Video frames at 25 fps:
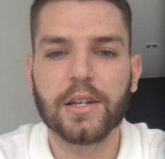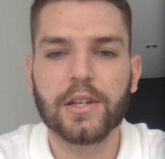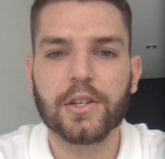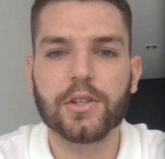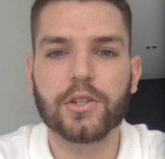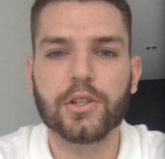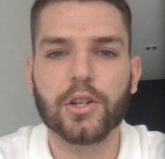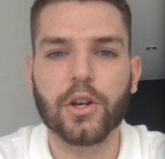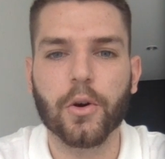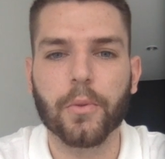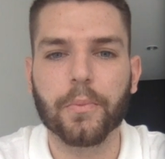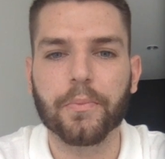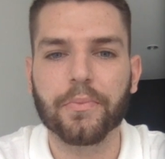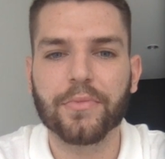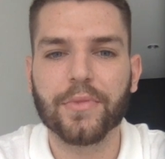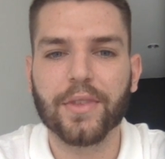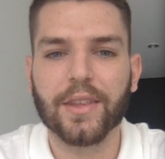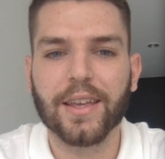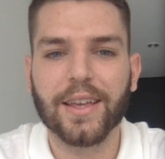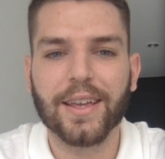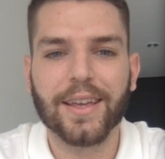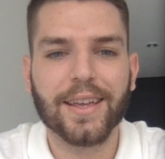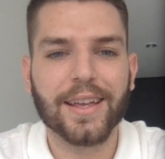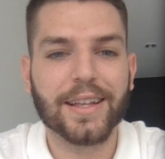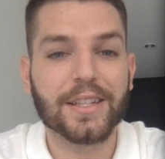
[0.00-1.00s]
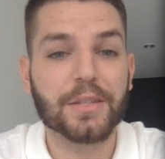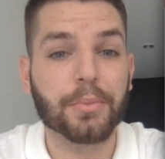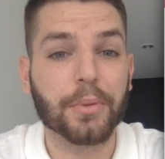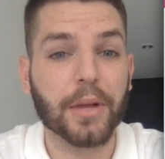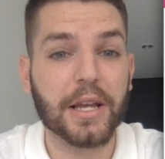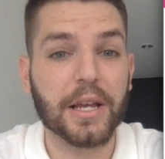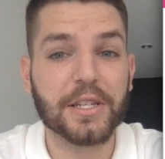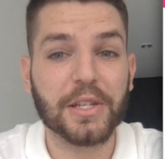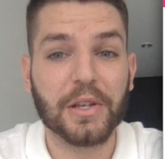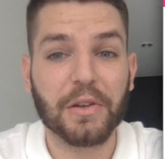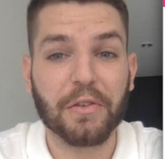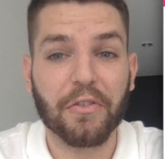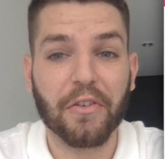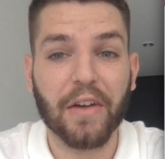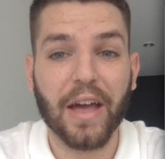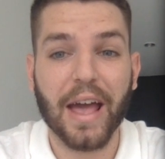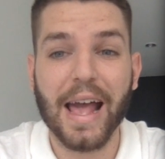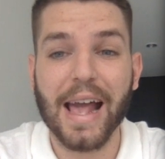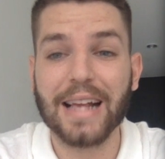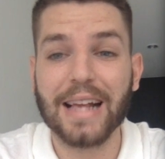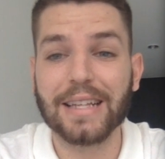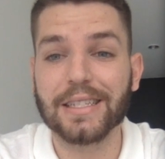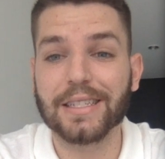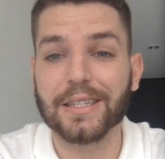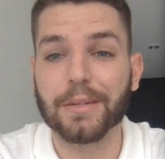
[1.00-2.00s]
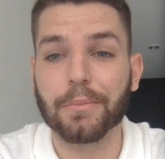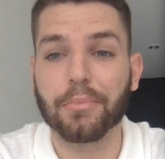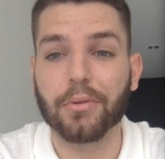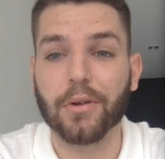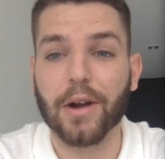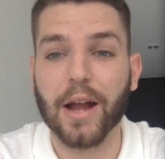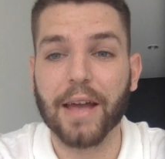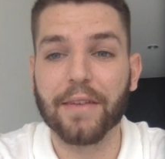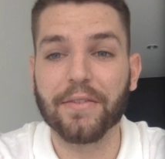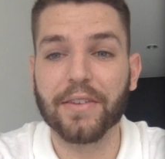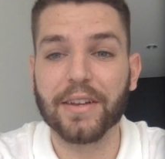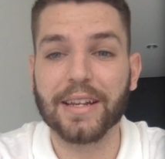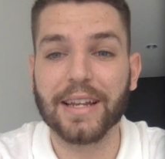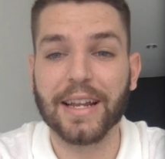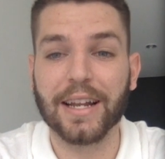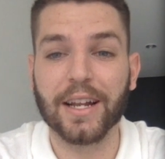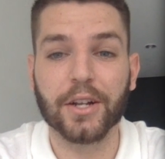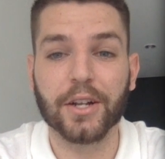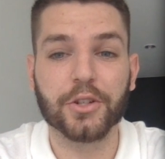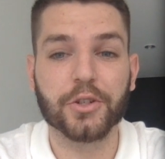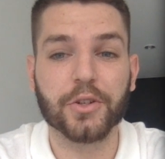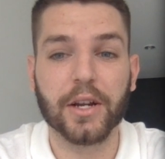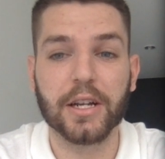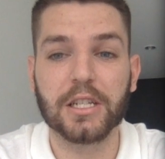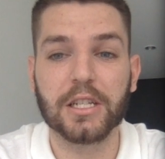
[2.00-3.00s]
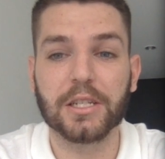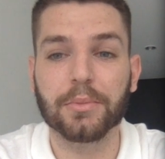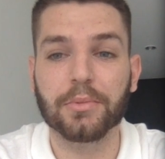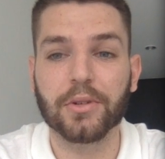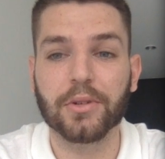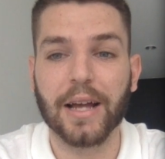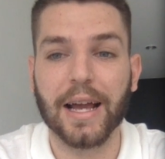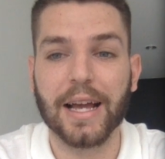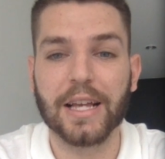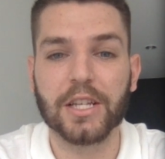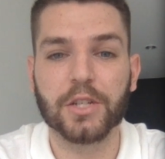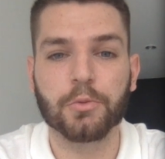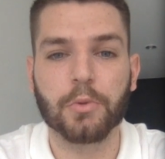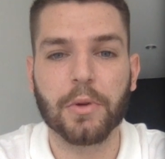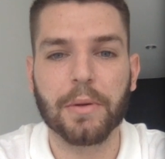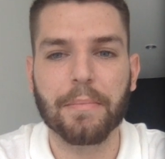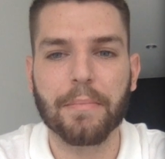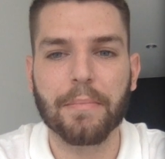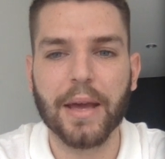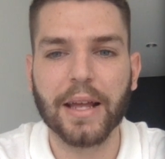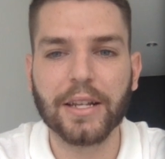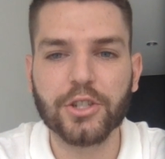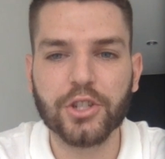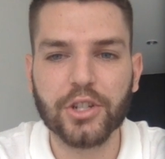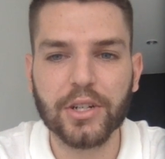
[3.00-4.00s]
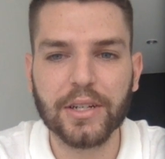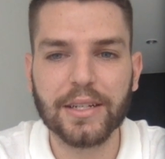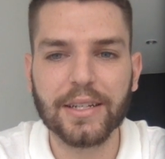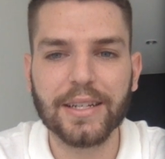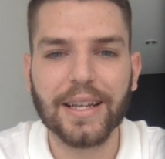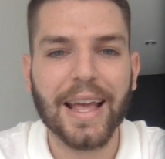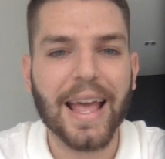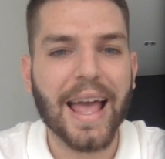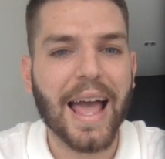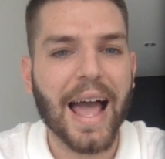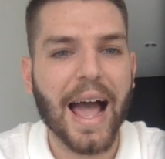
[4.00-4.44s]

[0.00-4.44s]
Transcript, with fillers: So it's blazing fast, private and untraceable, as we mentioned.